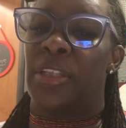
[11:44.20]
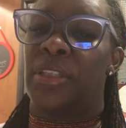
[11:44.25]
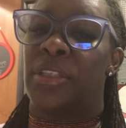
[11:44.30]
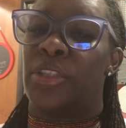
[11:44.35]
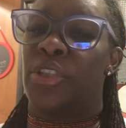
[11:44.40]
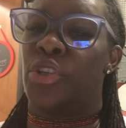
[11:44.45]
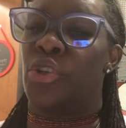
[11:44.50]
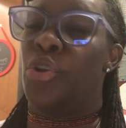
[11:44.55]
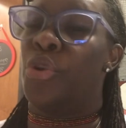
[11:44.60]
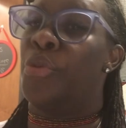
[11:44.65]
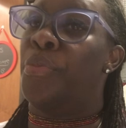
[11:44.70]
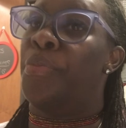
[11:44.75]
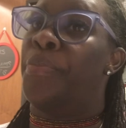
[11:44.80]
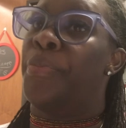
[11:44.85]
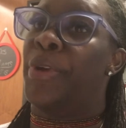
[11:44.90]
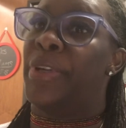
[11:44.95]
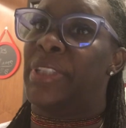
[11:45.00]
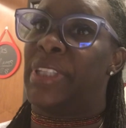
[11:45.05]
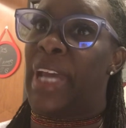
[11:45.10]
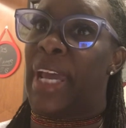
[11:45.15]
to
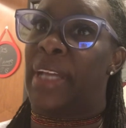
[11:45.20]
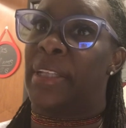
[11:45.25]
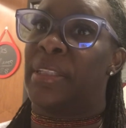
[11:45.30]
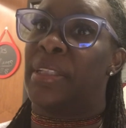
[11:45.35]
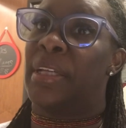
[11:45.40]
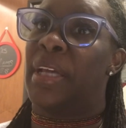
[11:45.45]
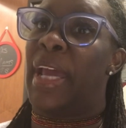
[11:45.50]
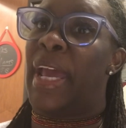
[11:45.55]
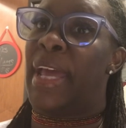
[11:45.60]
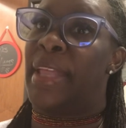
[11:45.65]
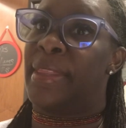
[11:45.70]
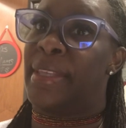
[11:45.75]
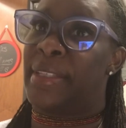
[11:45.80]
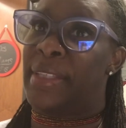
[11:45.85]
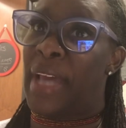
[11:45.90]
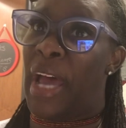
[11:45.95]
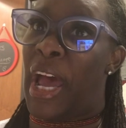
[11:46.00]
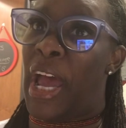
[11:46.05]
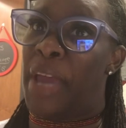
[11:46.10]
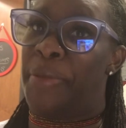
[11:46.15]
protect and the
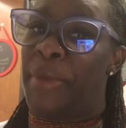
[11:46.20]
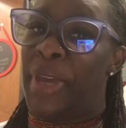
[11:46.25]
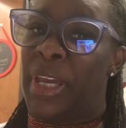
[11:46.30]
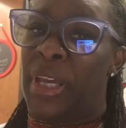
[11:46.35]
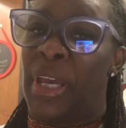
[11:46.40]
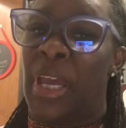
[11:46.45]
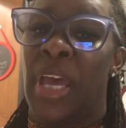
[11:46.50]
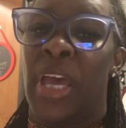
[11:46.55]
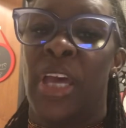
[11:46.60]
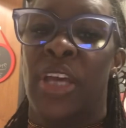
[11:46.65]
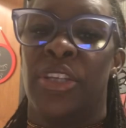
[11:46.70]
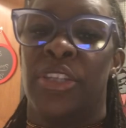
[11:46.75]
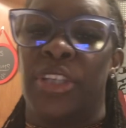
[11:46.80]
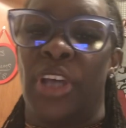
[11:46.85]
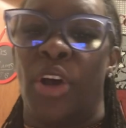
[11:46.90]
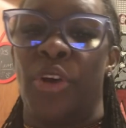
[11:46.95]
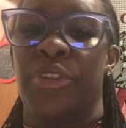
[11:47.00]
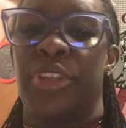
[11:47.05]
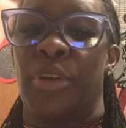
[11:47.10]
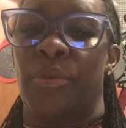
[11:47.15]
timing.
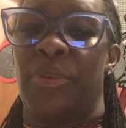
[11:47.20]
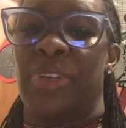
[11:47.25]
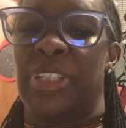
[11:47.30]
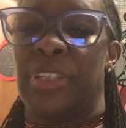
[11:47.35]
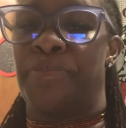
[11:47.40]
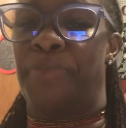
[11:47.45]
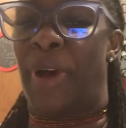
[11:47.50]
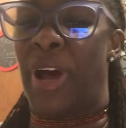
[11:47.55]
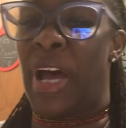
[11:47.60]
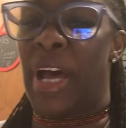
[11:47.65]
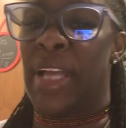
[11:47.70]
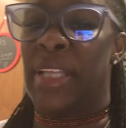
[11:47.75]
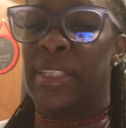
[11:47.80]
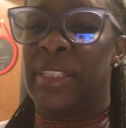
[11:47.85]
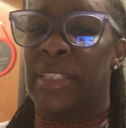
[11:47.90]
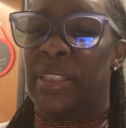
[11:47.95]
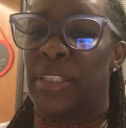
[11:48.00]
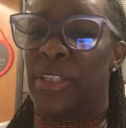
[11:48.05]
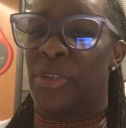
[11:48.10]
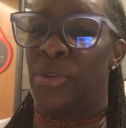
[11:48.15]
So the
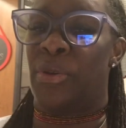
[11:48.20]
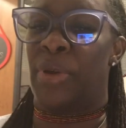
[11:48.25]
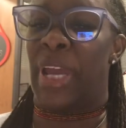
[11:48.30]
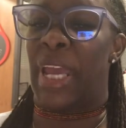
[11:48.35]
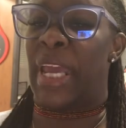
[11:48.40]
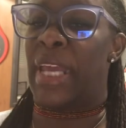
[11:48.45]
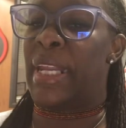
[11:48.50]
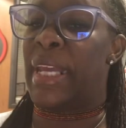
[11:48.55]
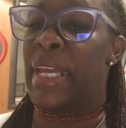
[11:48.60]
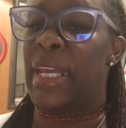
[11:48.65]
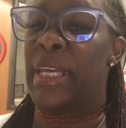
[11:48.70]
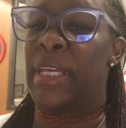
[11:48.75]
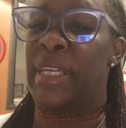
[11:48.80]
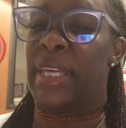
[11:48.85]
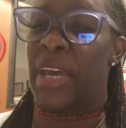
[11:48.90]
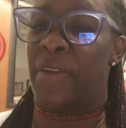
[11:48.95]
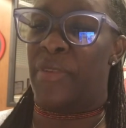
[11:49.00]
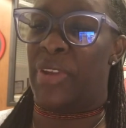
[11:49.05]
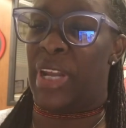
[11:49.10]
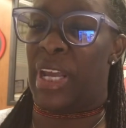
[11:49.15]
response to any
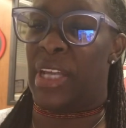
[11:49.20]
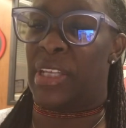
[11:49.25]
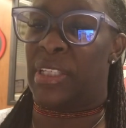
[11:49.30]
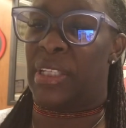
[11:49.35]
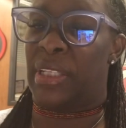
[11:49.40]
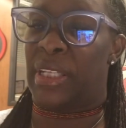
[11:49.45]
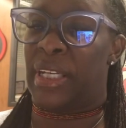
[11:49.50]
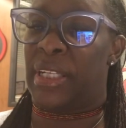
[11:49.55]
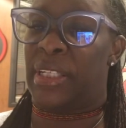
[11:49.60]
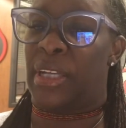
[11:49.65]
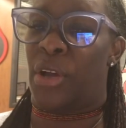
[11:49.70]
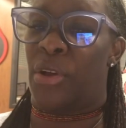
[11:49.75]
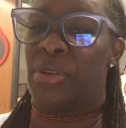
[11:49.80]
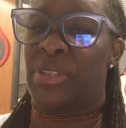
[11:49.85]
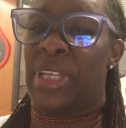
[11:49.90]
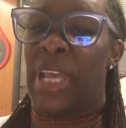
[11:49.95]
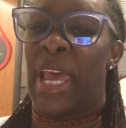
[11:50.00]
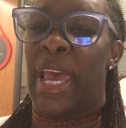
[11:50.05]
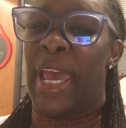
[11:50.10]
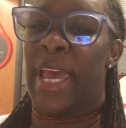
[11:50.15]
given insulin
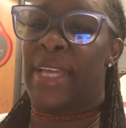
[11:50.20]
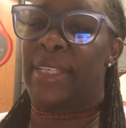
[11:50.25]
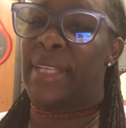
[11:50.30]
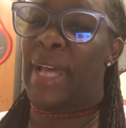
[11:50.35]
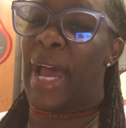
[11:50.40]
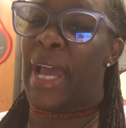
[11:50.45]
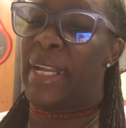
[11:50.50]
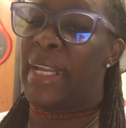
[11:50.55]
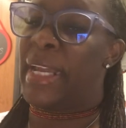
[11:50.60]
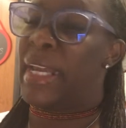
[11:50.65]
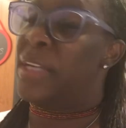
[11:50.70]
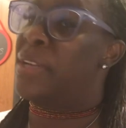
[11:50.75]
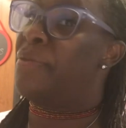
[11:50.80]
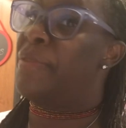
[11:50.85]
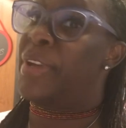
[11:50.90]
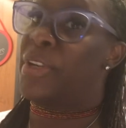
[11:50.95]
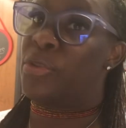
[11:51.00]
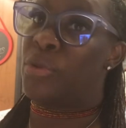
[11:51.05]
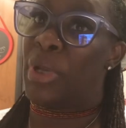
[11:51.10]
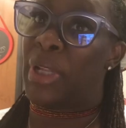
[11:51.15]
dose is highly
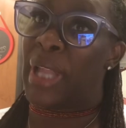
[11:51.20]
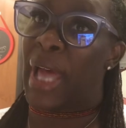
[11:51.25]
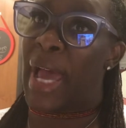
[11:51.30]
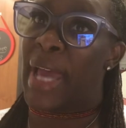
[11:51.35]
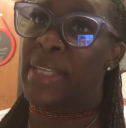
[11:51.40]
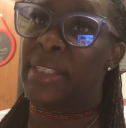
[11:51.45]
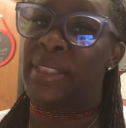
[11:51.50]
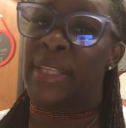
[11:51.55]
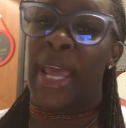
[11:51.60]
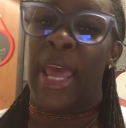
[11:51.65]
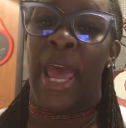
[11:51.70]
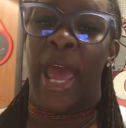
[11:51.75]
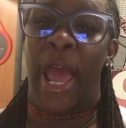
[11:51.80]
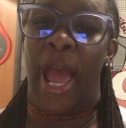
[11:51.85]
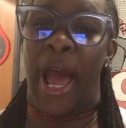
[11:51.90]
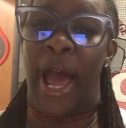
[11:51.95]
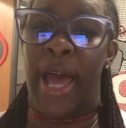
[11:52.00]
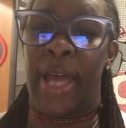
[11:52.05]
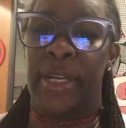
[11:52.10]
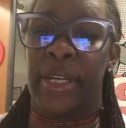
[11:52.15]
individualized
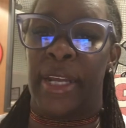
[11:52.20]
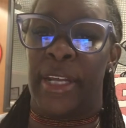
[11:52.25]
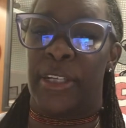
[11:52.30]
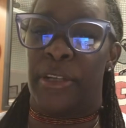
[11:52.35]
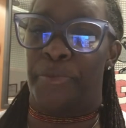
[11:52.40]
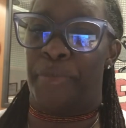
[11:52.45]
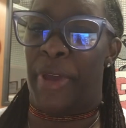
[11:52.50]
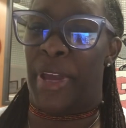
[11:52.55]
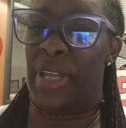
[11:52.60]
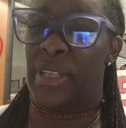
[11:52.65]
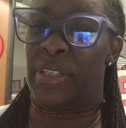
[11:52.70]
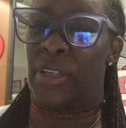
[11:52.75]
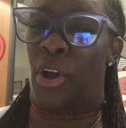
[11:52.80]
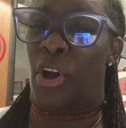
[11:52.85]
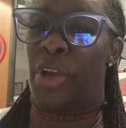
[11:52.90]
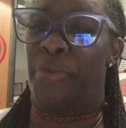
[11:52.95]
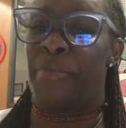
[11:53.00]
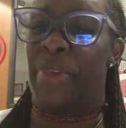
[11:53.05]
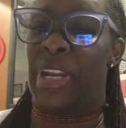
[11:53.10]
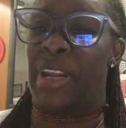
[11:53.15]
and it depends
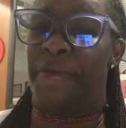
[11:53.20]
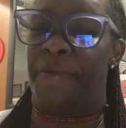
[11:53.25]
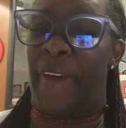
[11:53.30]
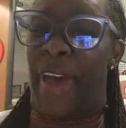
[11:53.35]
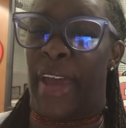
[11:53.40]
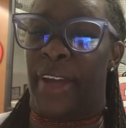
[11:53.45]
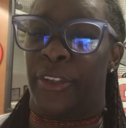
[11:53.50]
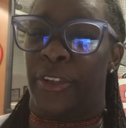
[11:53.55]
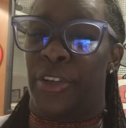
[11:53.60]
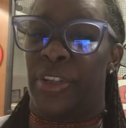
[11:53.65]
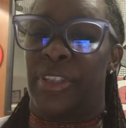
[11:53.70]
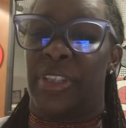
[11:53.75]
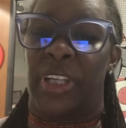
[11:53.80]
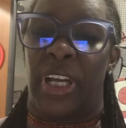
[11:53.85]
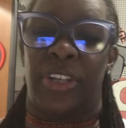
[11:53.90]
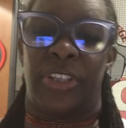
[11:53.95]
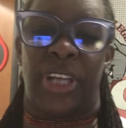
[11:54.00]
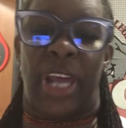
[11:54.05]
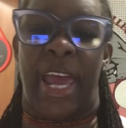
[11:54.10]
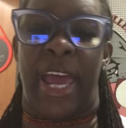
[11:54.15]
on many factors
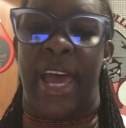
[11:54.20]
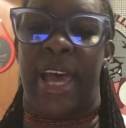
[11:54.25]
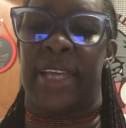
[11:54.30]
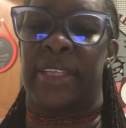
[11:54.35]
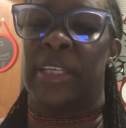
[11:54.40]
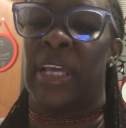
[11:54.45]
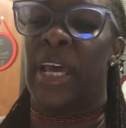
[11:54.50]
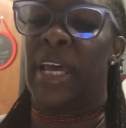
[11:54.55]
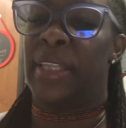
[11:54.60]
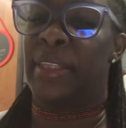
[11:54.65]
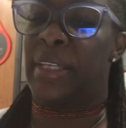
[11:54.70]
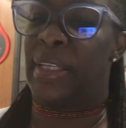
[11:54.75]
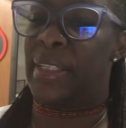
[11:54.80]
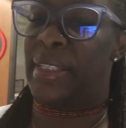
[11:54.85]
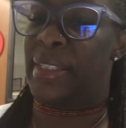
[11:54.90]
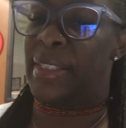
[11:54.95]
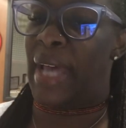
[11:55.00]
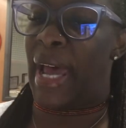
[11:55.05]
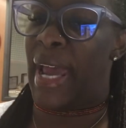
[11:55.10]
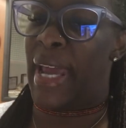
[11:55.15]
such as the
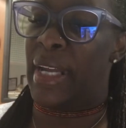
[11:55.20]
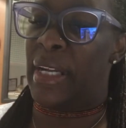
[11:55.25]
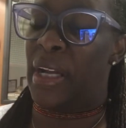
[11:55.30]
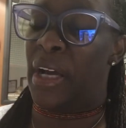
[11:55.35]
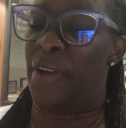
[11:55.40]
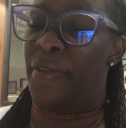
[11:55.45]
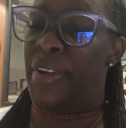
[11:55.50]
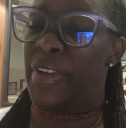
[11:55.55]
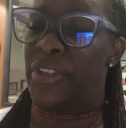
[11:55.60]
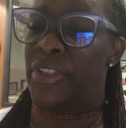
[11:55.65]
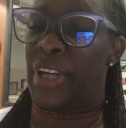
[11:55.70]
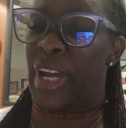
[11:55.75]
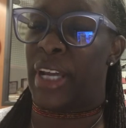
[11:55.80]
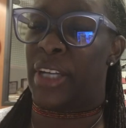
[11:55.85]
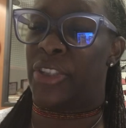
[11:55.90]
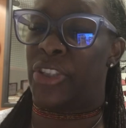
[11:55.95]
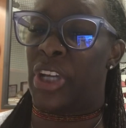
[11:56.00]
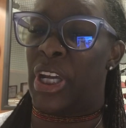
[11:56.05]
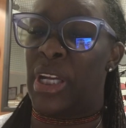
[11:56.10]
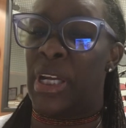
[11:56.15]
site of
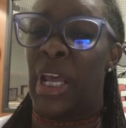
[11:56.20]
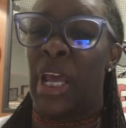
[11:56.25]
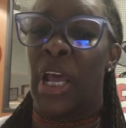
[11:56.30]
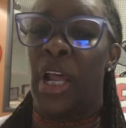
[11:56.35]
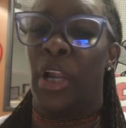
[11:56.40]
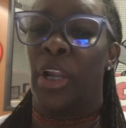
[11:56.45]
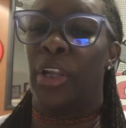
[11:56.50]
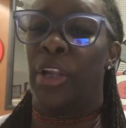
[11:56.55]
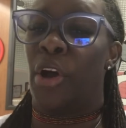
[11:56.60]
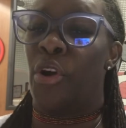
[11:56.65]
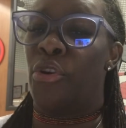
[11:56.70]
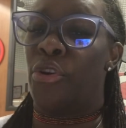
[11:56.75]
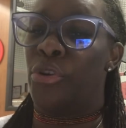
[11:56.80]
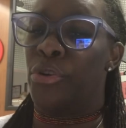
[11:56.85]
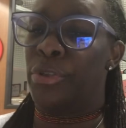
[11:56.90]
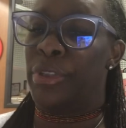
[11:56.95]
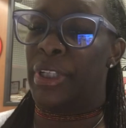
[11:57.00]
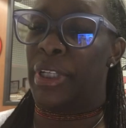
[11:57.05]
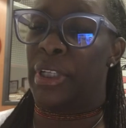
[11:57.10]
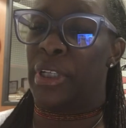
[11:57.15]
injection,
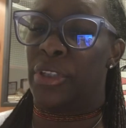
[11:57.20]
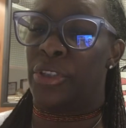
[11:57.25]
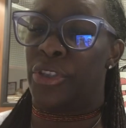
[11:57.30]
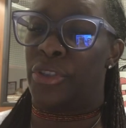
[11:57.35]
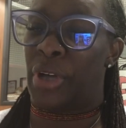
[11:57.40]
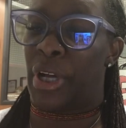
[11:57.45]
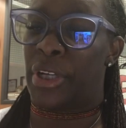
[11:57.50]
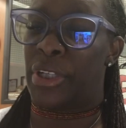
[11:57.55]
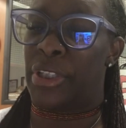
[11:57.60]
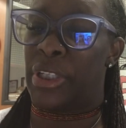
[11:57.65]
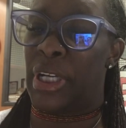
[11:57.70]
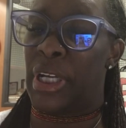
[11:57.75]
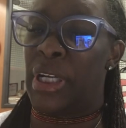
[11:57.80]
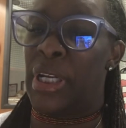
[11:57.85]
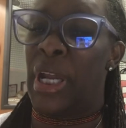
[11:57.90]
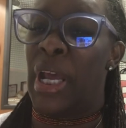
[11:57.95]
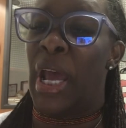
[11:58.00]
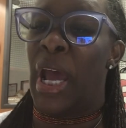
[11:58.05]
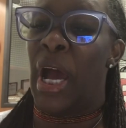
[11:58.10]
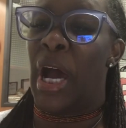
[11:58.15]
local
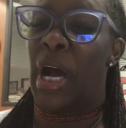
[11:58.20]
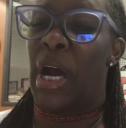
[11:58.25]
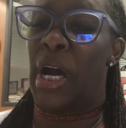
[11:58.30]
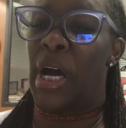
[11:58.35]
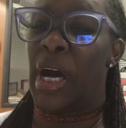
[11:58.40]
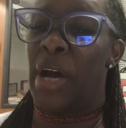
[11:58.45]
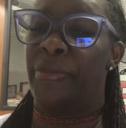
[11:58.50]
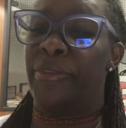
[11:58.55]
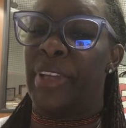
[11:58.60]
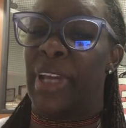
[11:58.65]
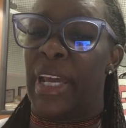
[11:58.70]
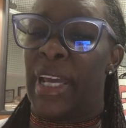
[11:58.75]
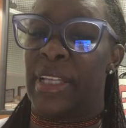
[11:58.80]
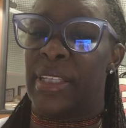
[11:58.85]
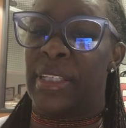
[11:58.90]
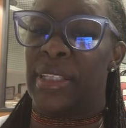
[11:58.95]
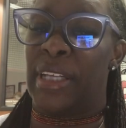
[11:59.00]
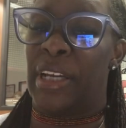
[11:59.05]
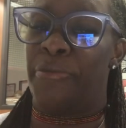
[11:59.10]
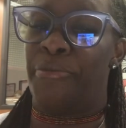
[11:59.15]
deconstruction, of the
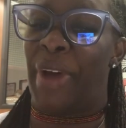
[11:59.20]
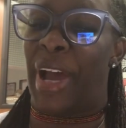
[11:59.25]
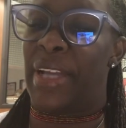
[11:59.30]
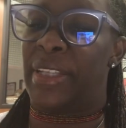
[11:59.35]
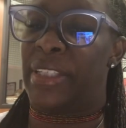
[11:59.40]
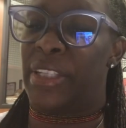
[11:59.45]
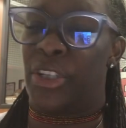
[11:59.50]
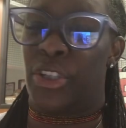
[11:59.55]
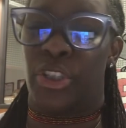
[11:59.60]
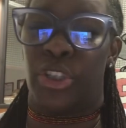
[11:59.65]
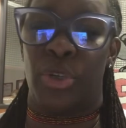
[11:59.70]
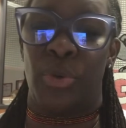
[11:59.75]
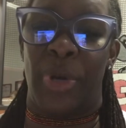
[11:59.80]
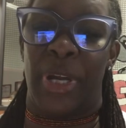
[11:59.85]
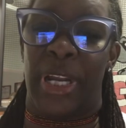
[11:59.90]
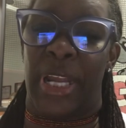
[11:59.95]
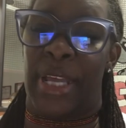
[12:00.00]
insulin by tissue and